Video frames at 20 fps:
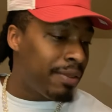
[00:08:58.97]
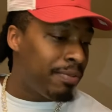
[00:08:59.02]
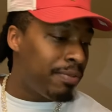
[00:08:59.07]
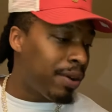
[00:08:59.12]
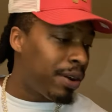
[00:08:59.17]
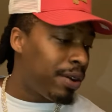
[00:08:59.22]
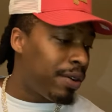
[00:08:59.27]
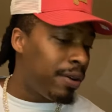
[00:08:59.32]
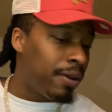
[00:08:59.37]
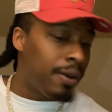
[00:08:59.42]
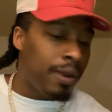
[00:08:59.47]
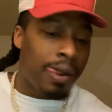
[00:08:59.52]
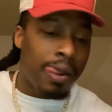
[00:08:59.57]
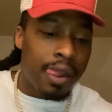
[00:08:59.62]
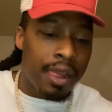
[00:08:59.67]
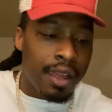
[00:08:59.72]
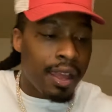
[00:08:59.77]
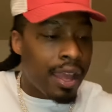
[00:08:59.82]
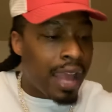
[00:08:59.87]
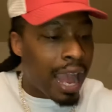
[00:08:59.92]
But, uh,
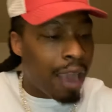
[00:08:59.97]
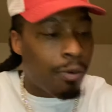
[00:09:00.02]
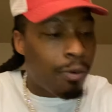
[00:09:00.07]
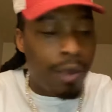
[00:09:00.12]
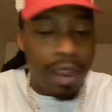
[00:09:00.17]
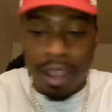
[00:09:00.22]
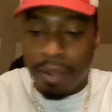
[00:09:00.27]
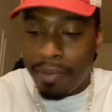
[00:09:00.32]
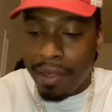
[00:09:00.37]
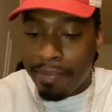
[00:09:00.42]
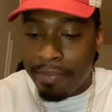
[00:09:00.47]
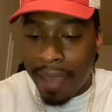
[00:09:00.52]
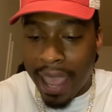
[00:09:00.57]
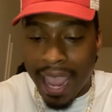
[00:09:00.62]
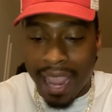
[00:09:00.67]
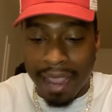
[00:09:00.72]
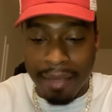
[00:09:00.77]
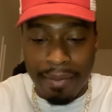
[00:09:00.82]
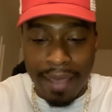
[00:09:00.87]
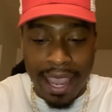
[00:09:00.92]
I will be
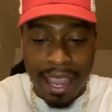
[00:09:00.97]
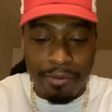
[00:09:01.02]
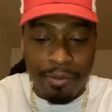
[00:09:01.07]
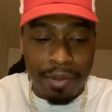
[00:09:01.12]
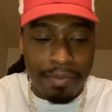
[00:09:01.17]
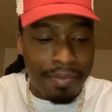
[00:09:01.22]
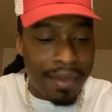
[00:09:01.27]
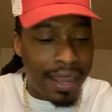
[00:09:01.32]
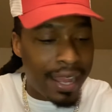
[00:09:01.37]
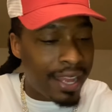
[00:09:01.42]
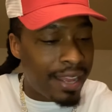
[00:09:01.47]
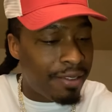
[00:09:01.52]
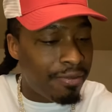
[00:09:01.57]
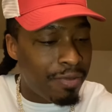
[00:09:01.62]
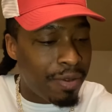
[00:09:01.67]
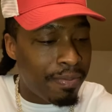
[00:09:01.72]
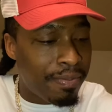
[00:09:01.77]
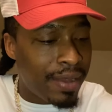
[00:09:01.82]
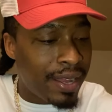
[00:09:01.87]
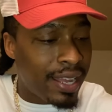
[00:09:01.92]
back, man, when my,
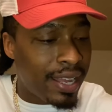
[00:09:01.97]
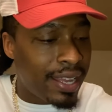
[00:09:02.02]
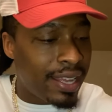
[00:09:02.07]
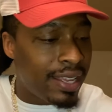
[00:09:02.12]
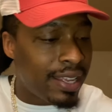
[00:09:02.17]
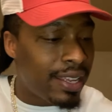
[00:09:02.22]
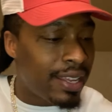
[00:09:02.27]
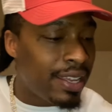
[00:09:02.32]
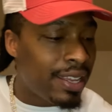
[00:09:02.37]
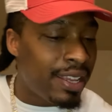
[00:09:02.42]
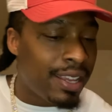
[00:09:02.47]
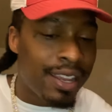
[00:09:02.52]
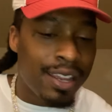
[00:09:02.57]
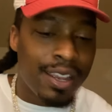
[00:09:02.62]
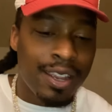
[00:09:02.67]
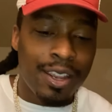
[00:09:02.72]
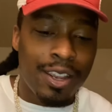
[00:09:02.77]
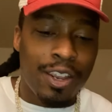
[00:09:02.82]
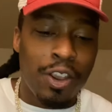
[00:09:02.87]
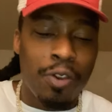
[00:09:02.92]
when my
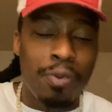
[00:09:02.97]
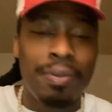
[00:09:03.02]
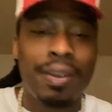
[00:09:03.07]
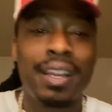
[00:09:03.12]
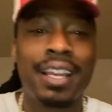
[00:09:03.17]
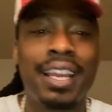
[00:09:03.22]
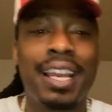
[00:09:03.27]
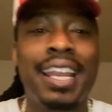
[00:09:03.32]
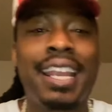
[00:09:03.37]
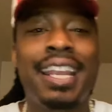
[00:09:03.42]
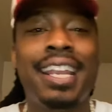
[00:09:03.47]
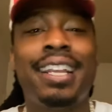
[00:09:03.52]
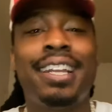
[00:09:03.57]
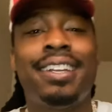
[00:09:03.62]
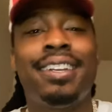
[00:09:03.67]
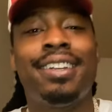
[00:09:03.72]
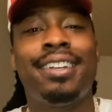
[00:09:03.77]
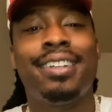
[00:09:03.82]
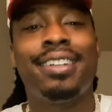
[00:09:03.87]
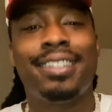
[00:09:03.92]
Cuban link
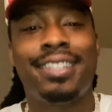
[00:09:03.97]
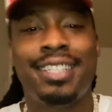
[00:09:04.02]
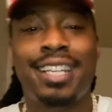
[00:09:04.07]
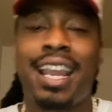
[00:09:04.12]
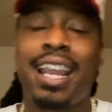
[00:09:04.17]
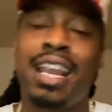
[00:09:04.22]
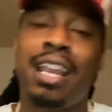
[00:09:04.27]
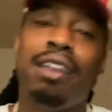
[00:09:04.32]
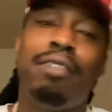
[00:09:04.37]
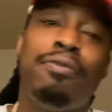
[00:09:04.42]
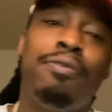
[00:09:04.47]
chain